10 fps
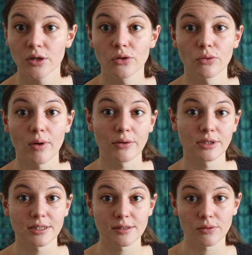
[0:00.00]
throughout
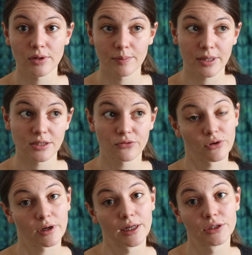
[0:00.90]
history by
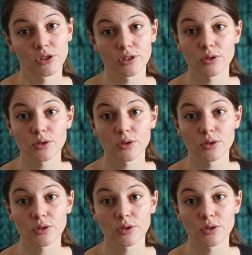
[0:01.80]
different cultures.